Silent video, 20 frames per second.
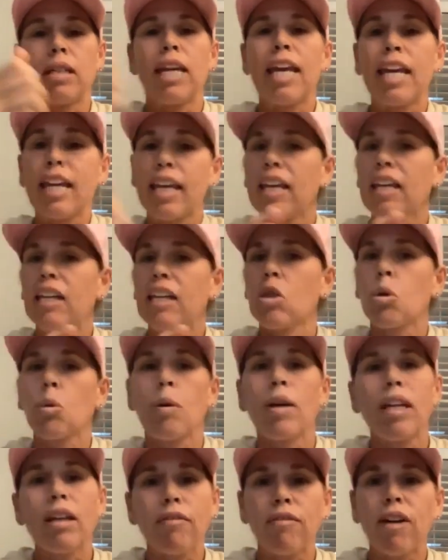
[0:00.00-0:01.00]
kicking
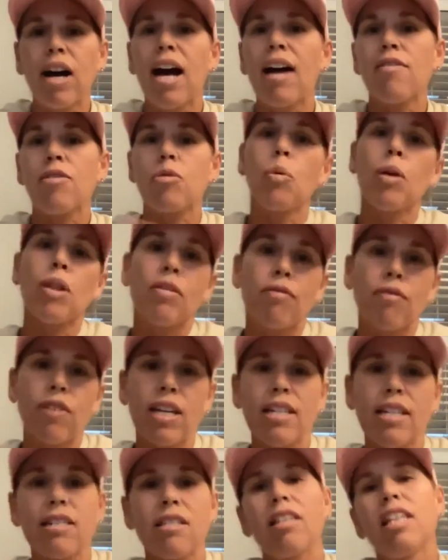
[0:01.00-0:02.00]
25s with
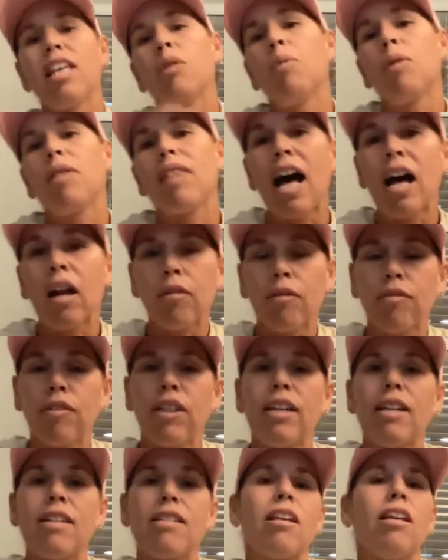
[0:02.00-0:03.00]
fins and then without
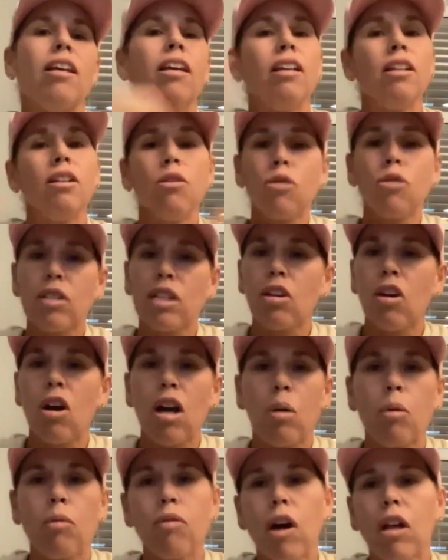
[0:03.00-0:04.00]
fins, using your
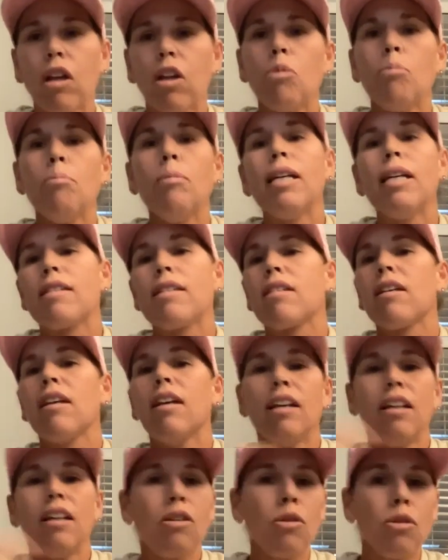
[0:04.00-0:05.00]
Aquavallo mitts,
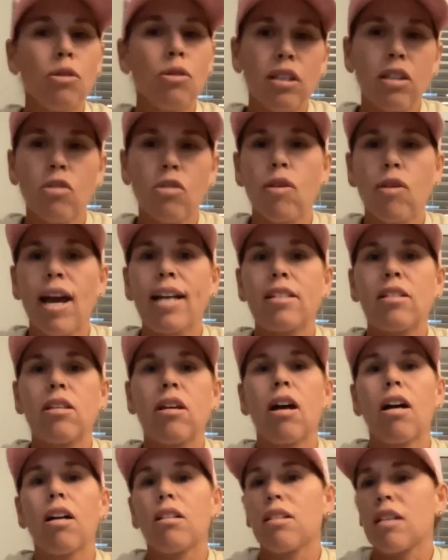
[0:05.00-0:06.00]
using the drag
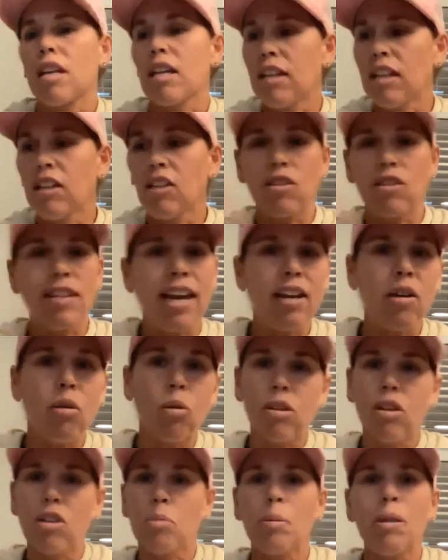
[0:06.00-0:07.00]
socks, and then you take
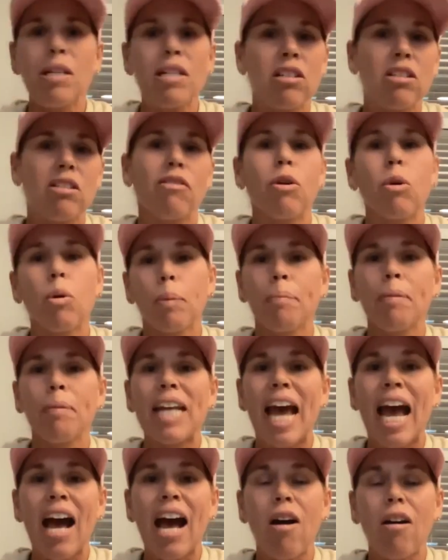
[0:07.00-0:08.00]
all those pieces of
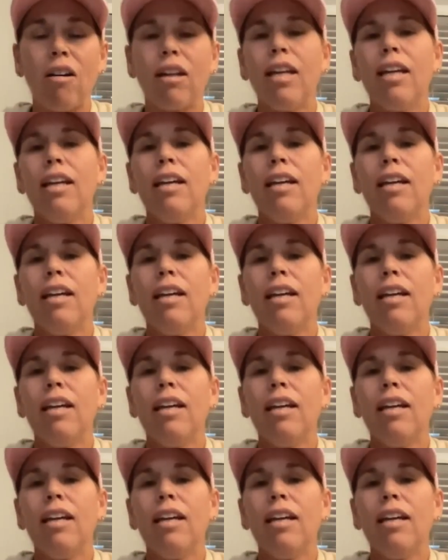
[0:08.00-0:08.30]
equipment out,